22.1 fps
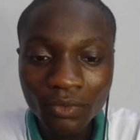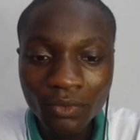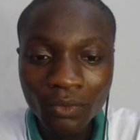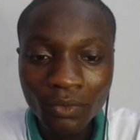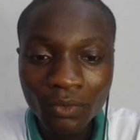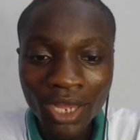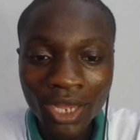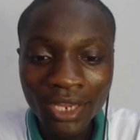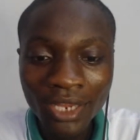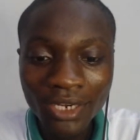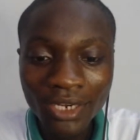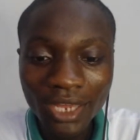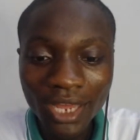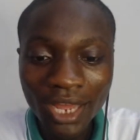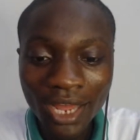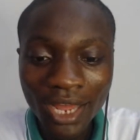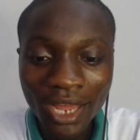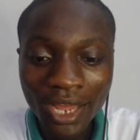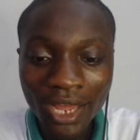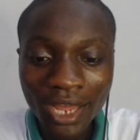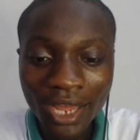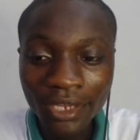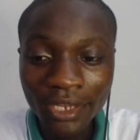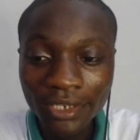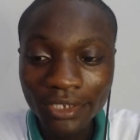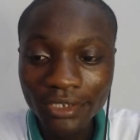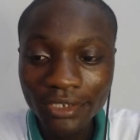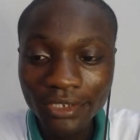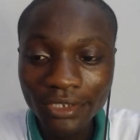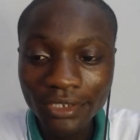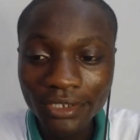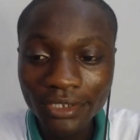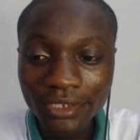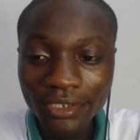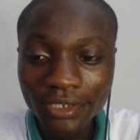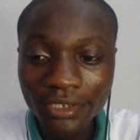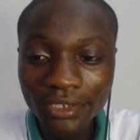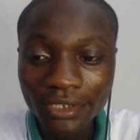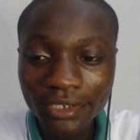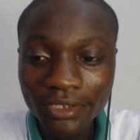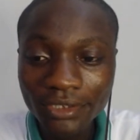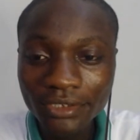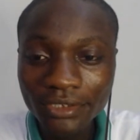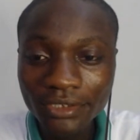while I
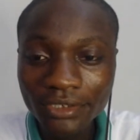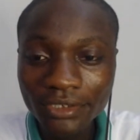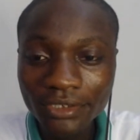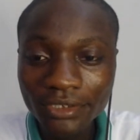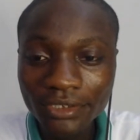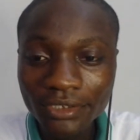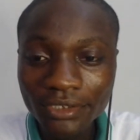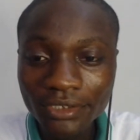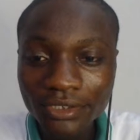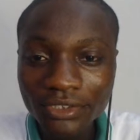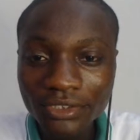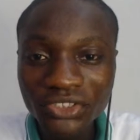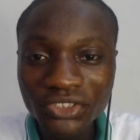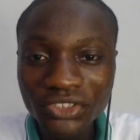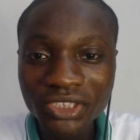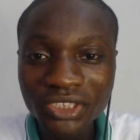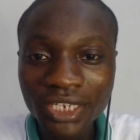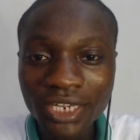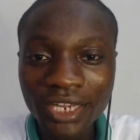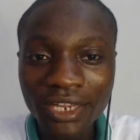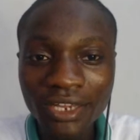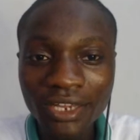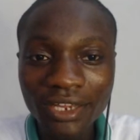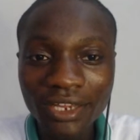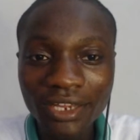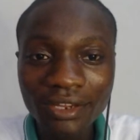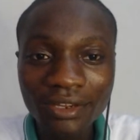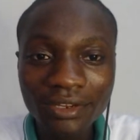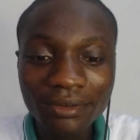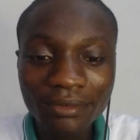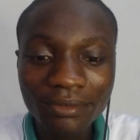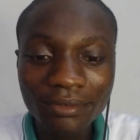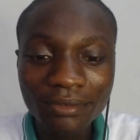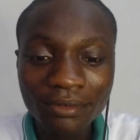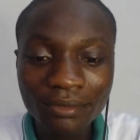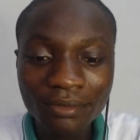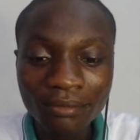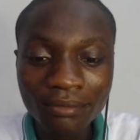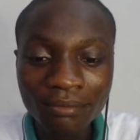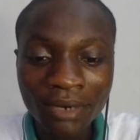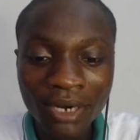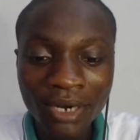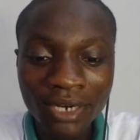share my screen.